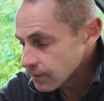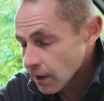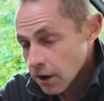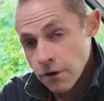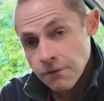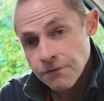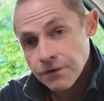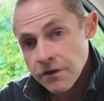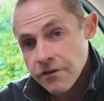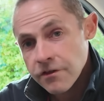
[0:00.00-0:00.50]

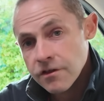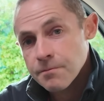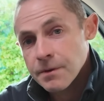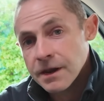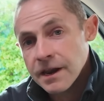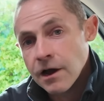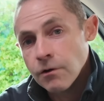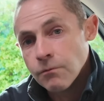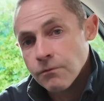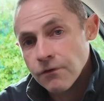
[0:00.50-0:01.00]
Hopefully this has
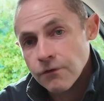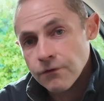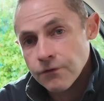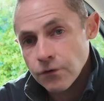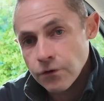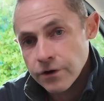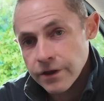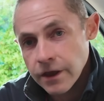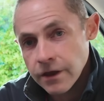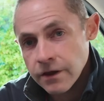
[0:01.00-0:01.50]
been helpful
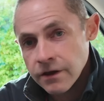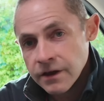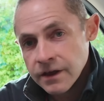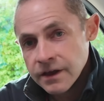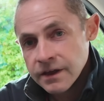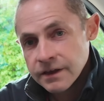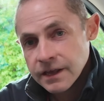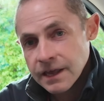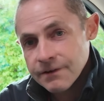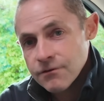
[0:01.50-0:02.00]
for you,
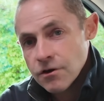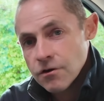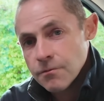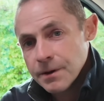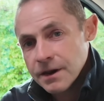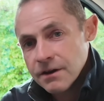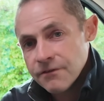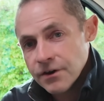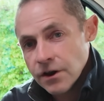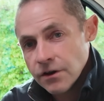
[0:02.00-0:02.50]
give you a
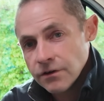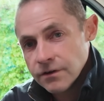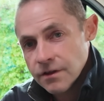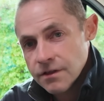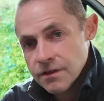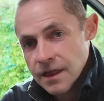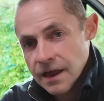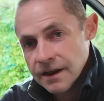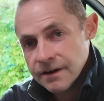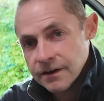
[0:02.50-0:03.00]
bit of an
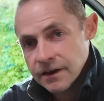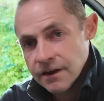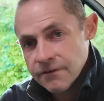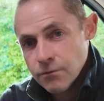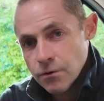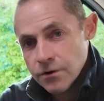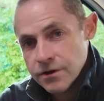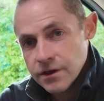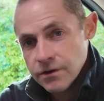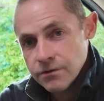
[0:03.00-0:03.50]
understanding
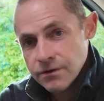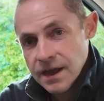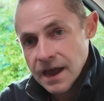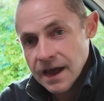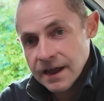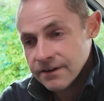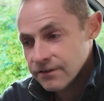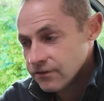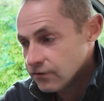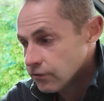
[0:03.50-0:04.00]
of what you
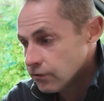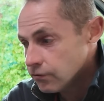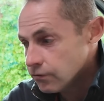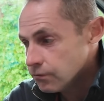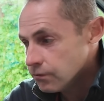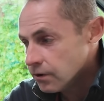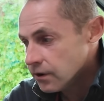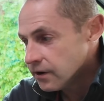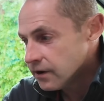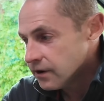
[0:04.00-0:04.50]
can
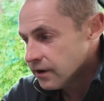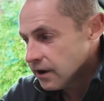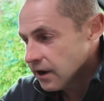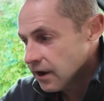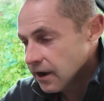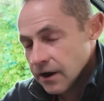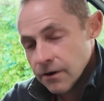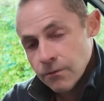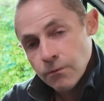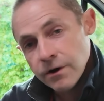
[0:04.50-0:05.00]
do
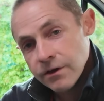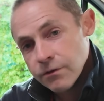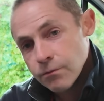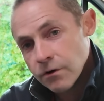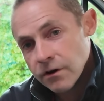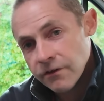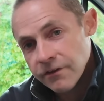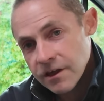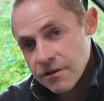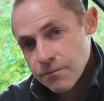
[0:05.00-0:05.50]
with
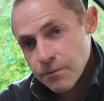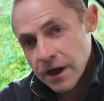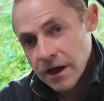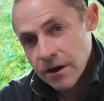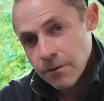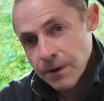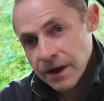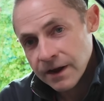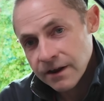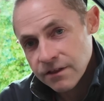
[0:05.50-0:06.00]
one of these
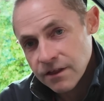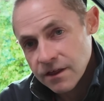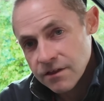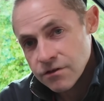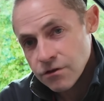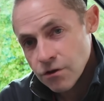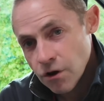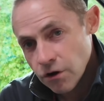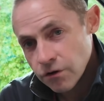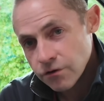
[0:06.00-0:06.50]
power banks.
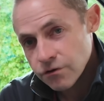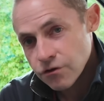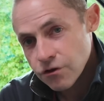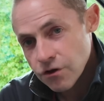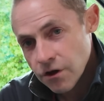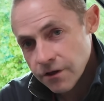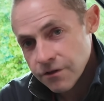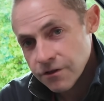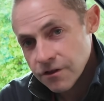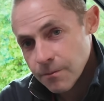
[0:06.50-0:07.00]
It's not
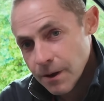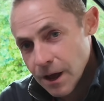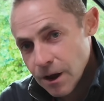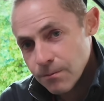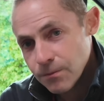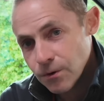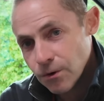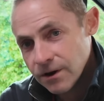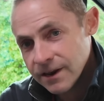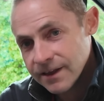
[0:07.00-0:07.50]
just
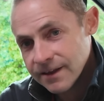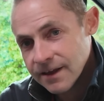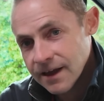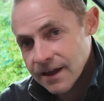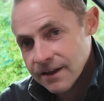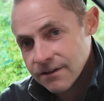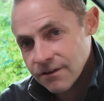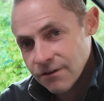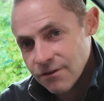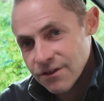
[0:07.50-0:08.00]
about boiling
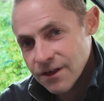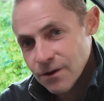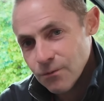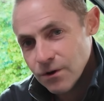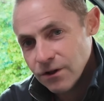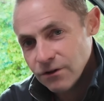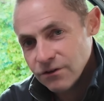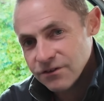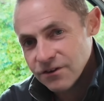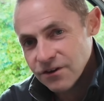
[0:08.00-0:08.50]
kettles, it
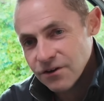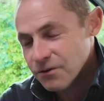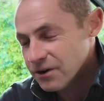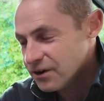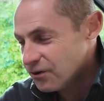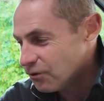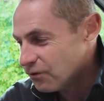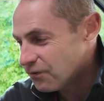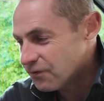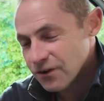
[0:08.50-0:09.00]
will do
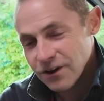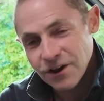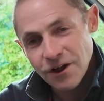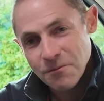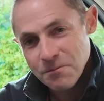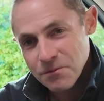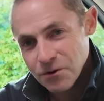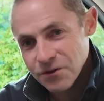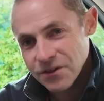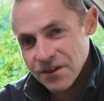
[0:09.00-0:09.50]
an awful
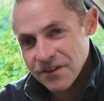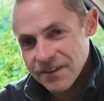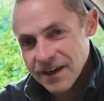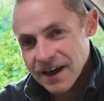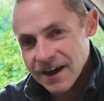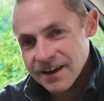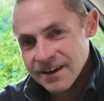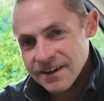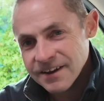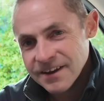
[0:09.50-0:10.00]
lot more than
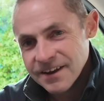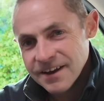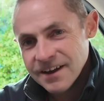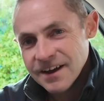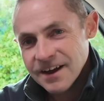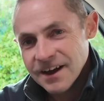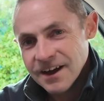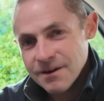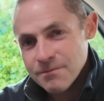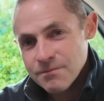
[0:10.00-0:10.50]

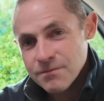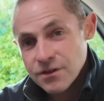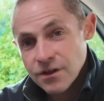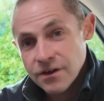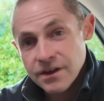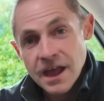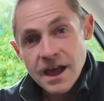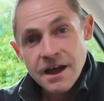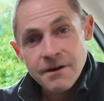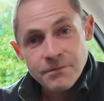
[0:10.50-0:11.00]
that. So
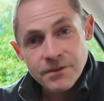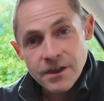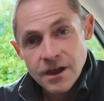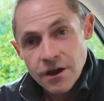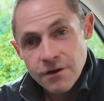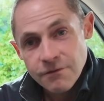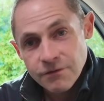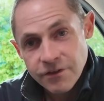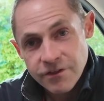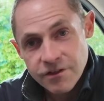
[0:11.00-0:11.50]
yeah,
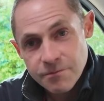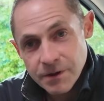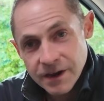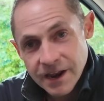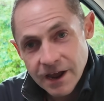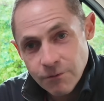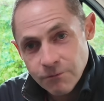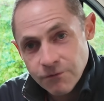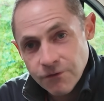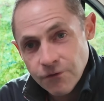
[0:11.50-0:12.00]
hopefully this has been
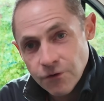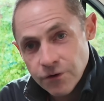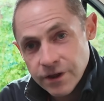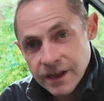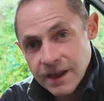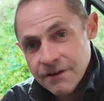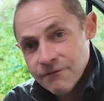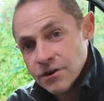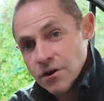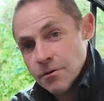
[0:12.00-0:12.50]
helpful for
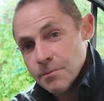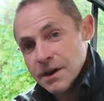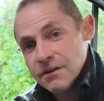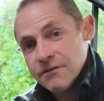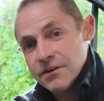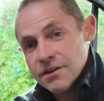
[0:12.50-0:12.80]
you, giving you a bit of